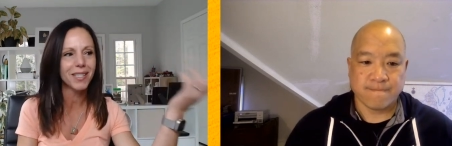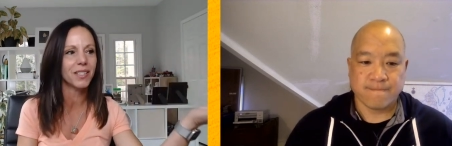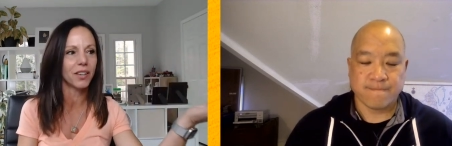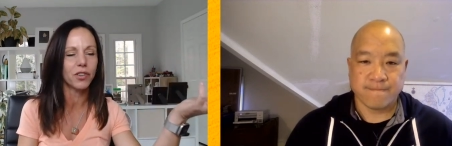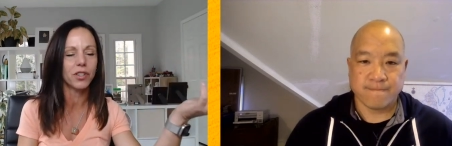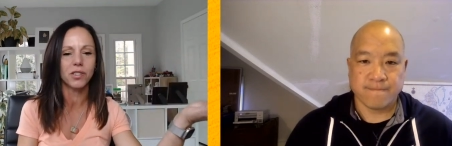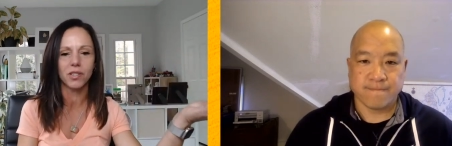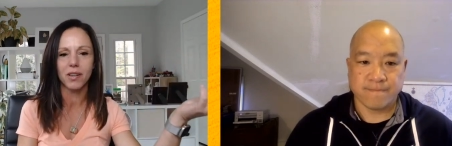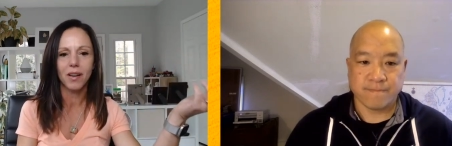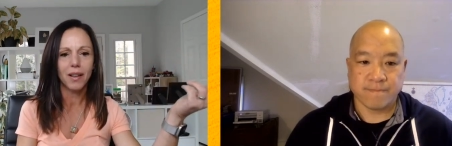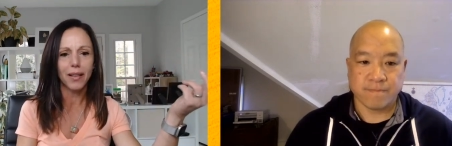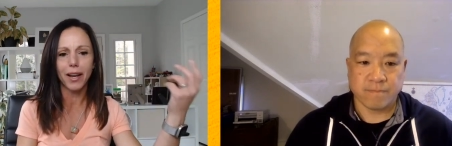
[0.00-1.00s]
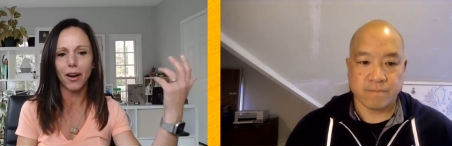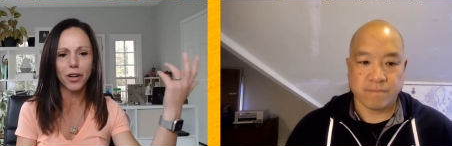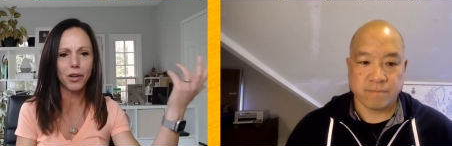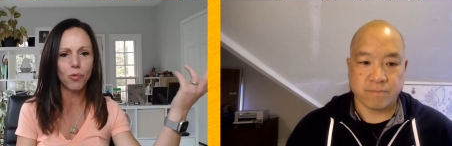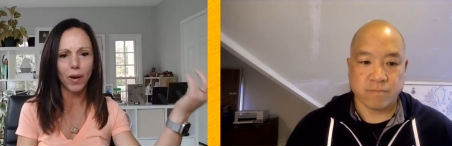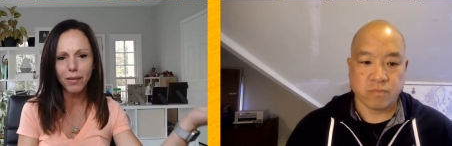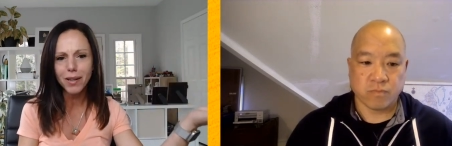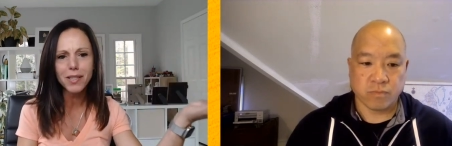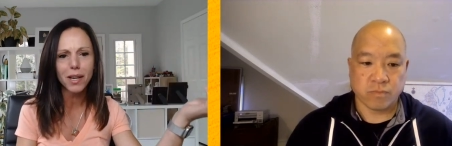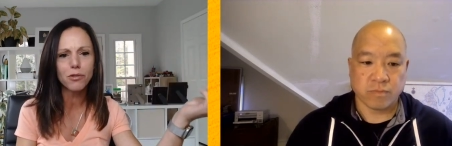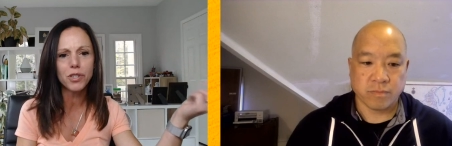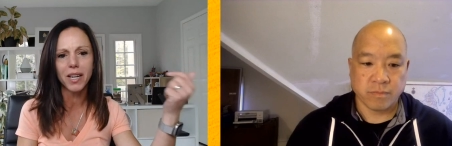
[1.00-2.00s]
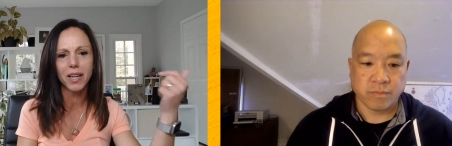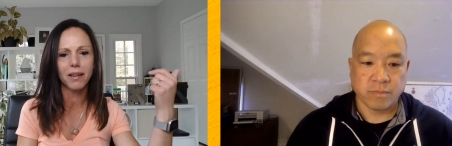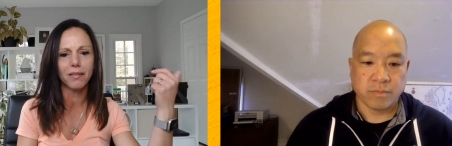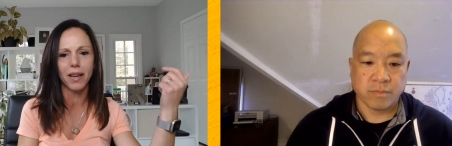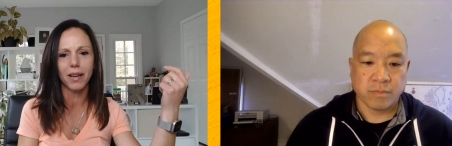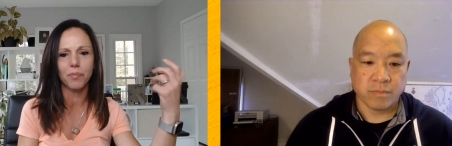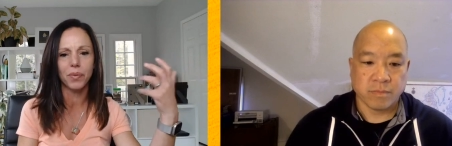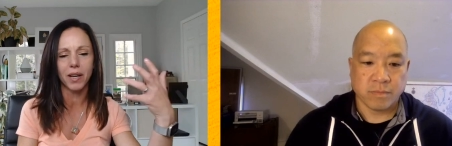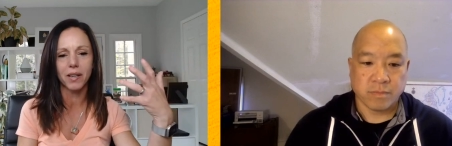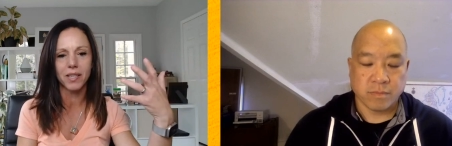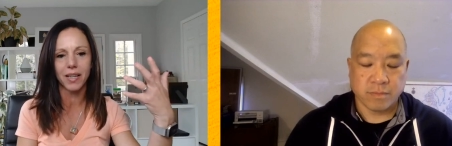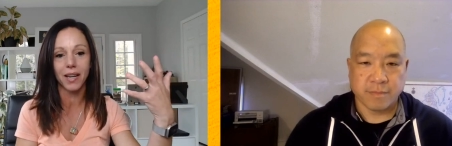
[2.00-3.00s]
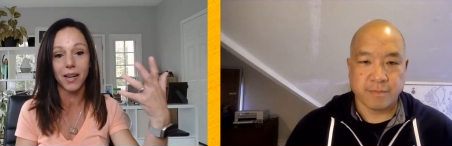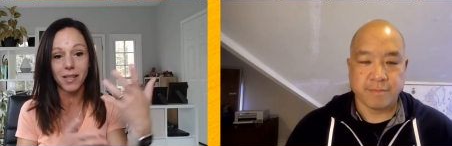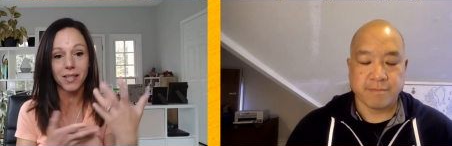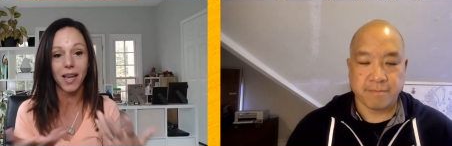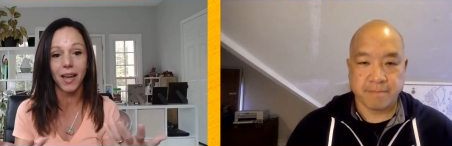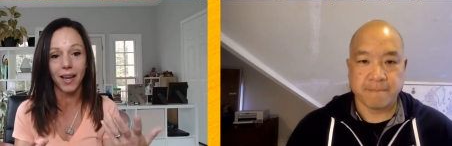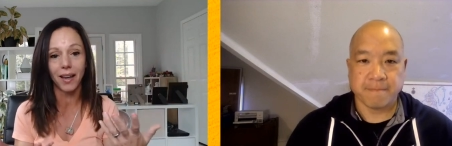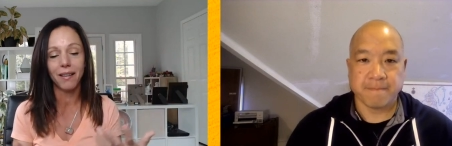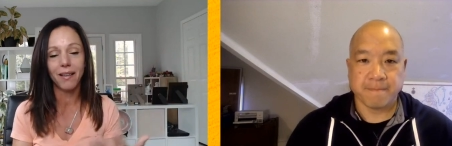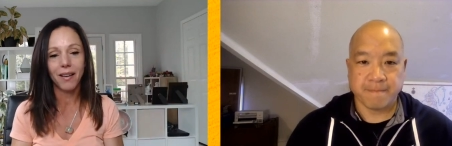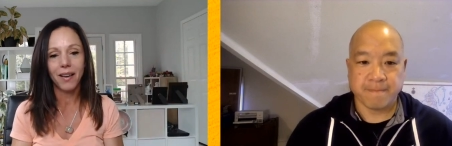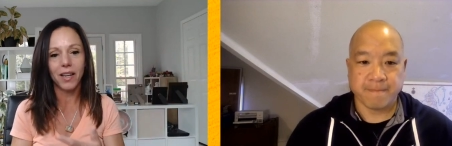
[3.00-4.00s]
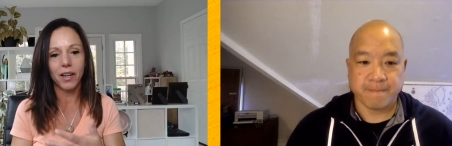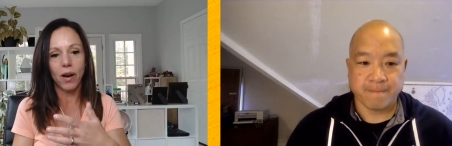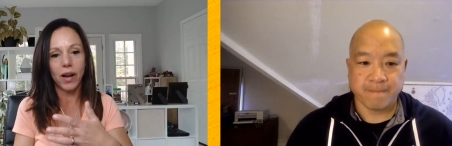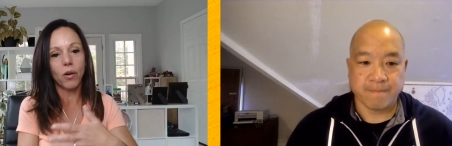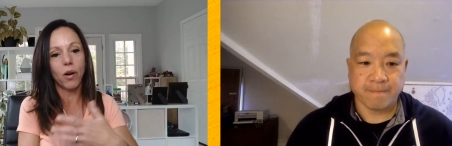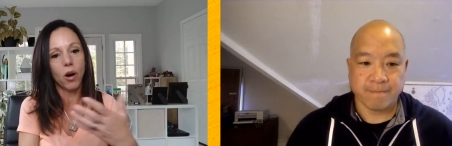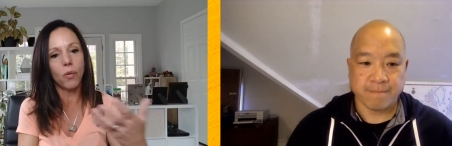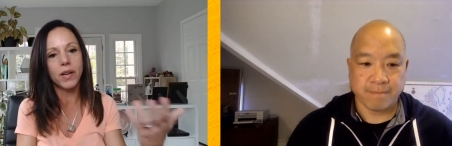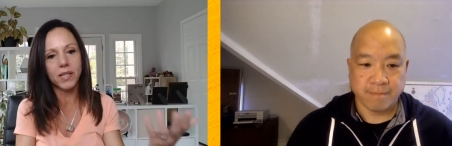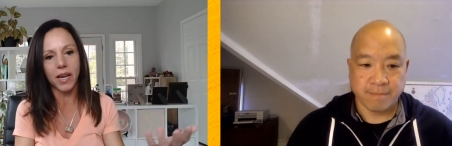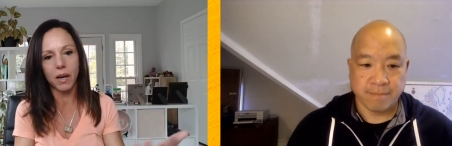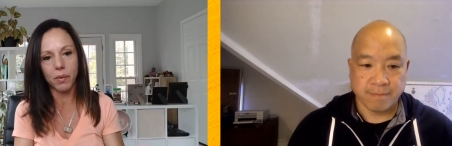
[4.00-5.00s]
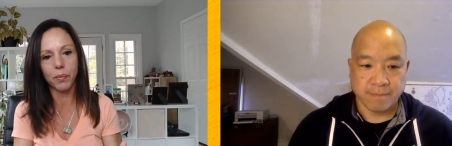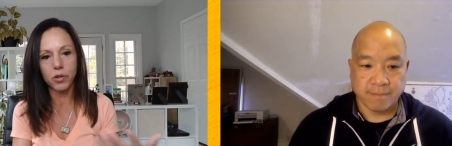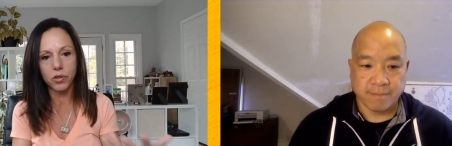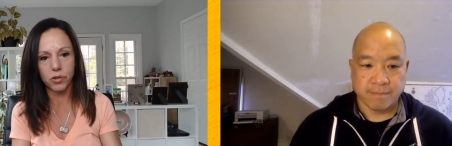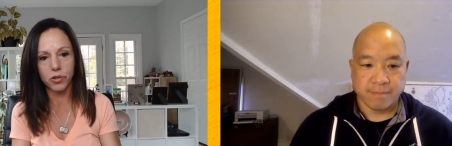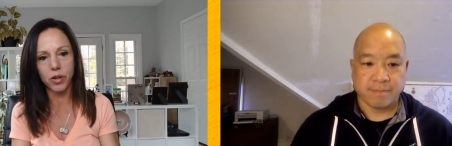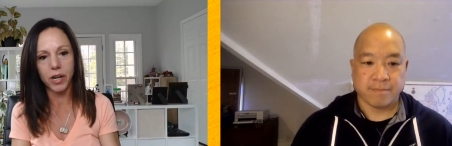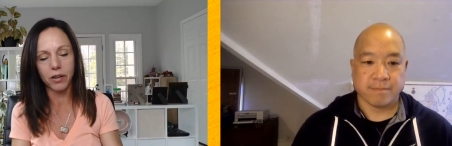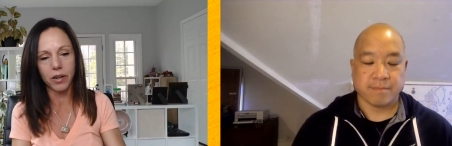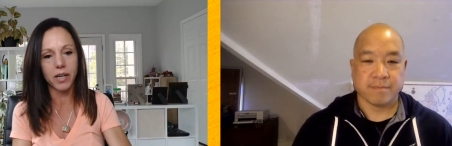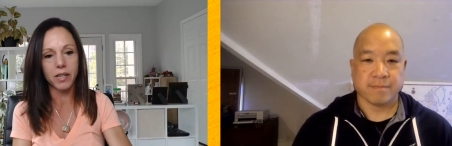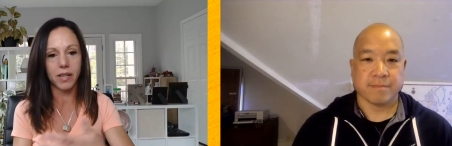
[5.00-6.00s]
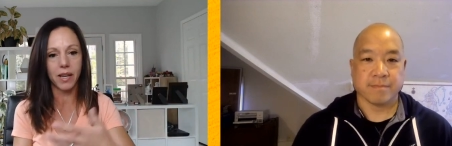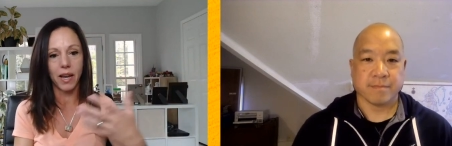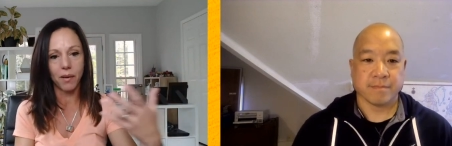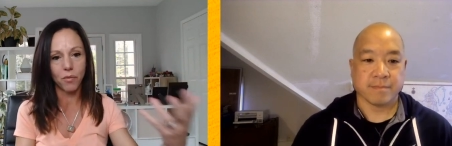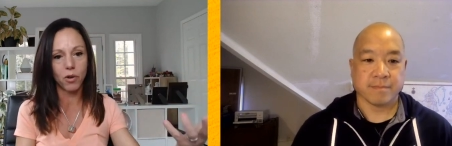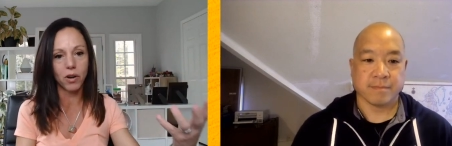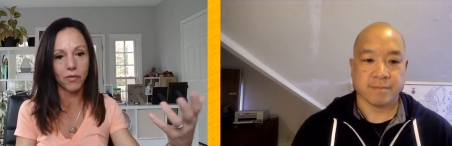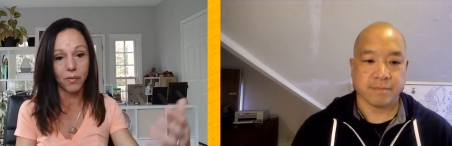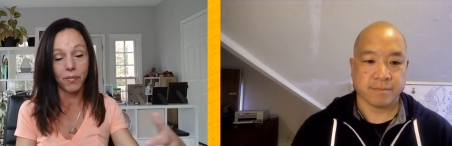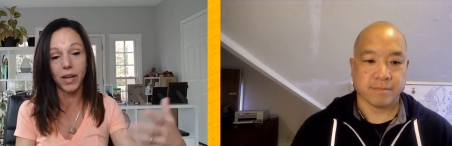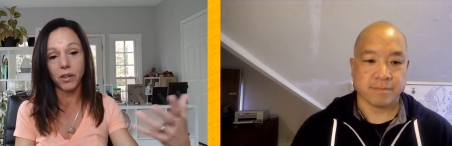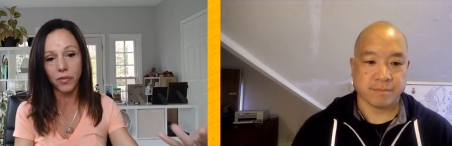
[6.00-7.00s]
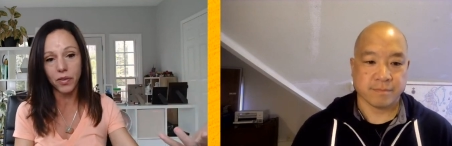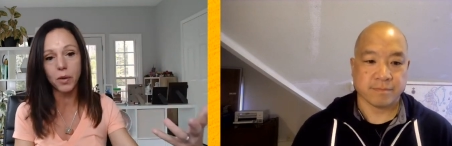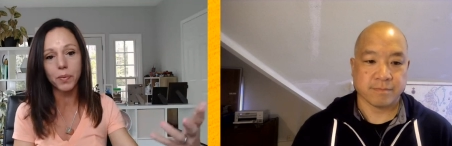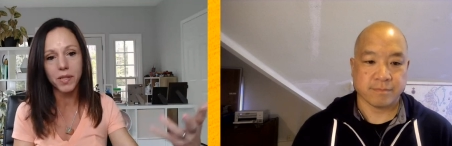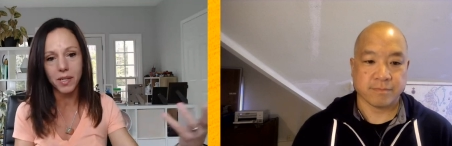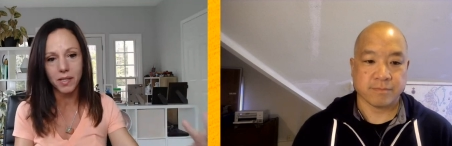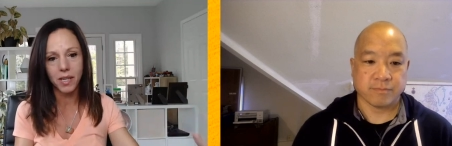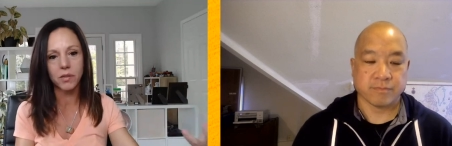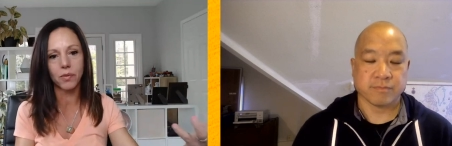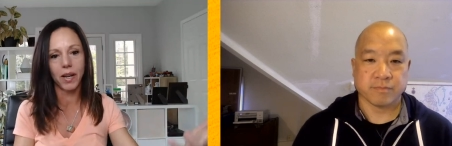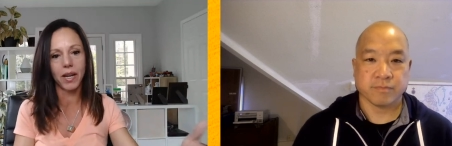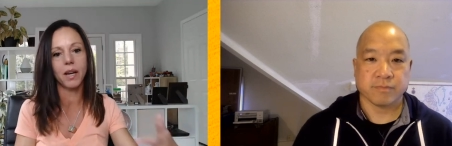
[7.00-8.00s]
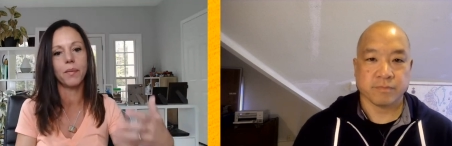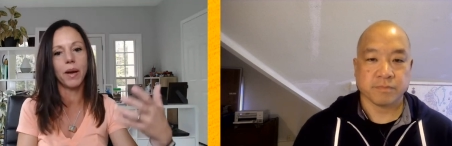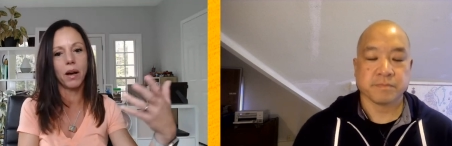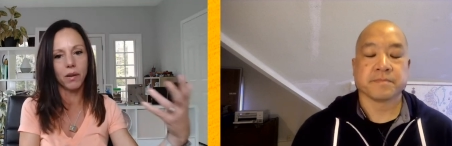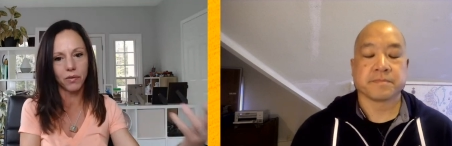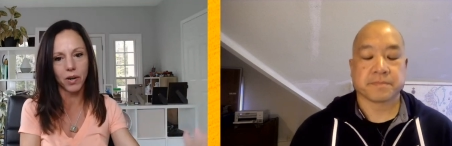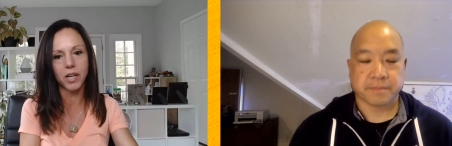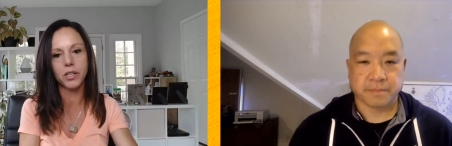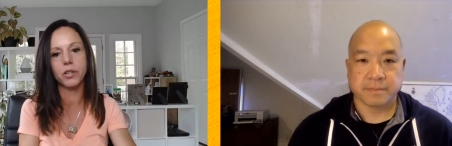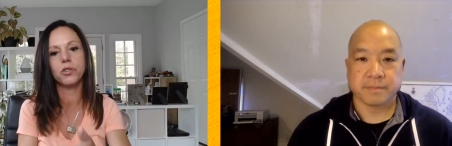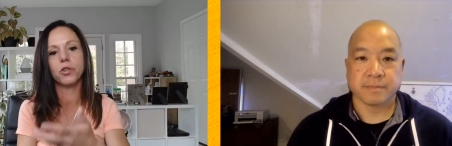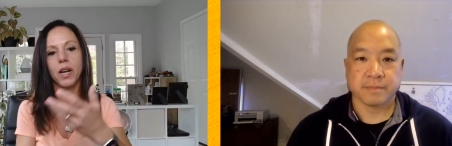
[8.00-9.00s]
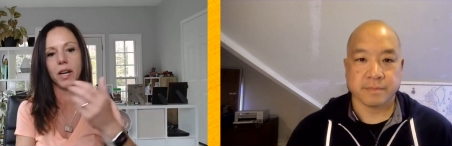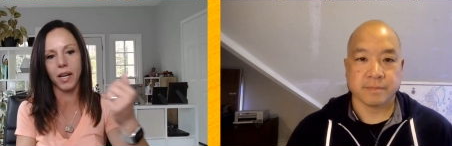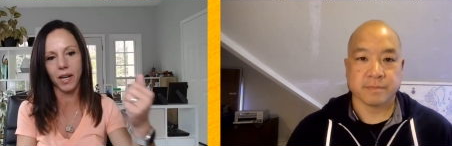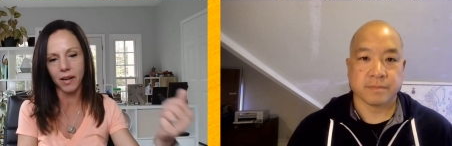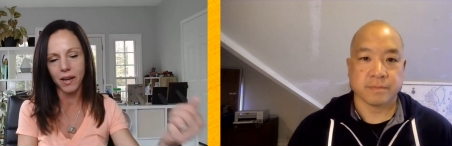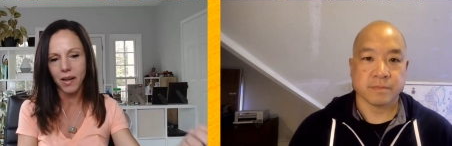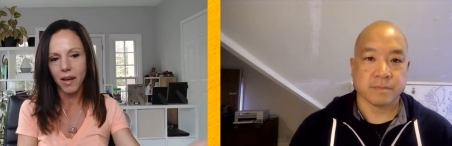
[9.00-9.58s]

Speaker 1: the difference? Like, are you wellness coaching? Like, because again, I say, you know, I don't always say I'm a personal trainer. I say I'm more of a manual therapist because that's what I am. However, I do training.